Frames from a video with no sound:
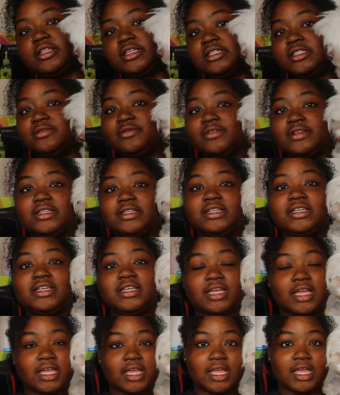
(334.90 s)
this one
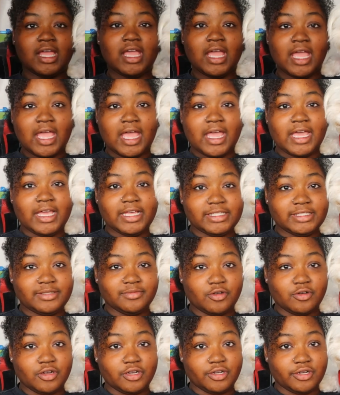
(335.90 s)
is
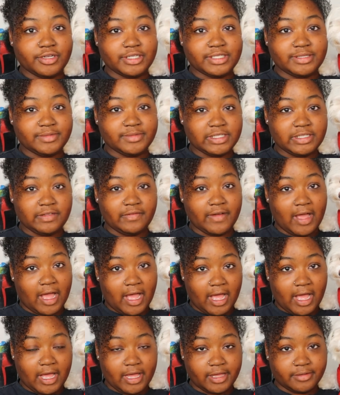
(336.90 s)
more Christmas
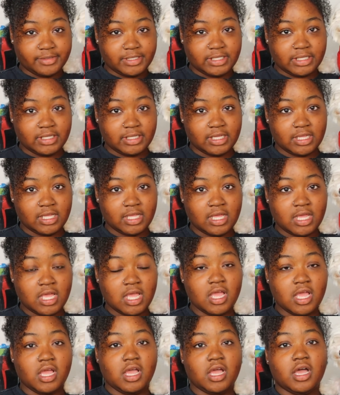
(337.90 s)
vibes.
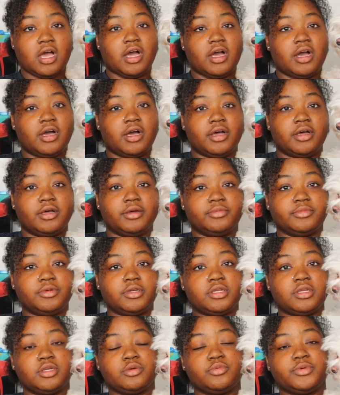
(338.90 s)
Um,
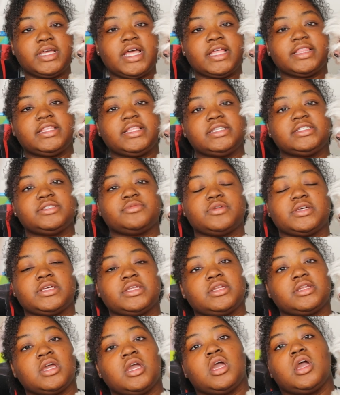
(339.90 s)
we got this
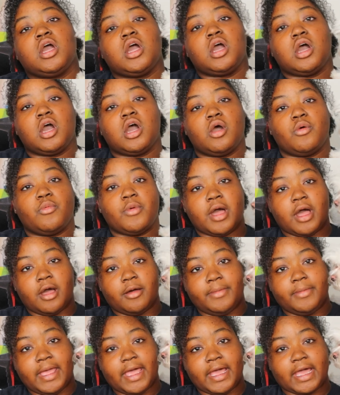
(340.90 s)
one a
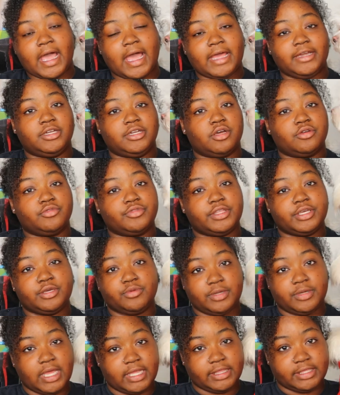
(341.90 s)
while back. I don't
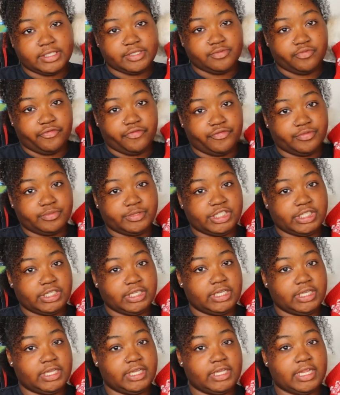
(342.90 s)
think we got this one from
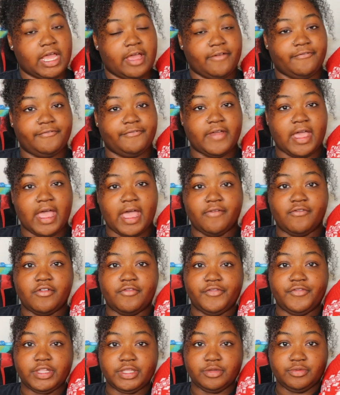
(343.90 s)
Shein. I, I have
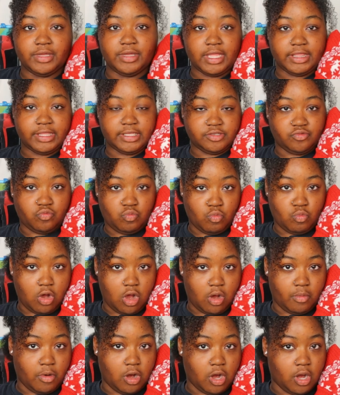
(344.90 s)
a feeling we got this from
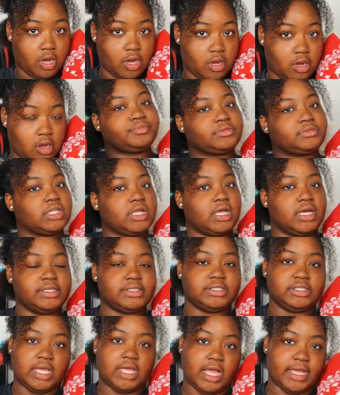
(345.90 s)
Walmart.
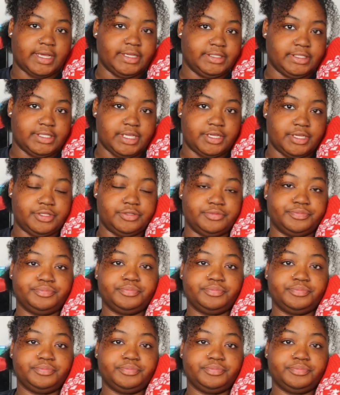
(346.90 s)
Honestly, I couldn't tell you.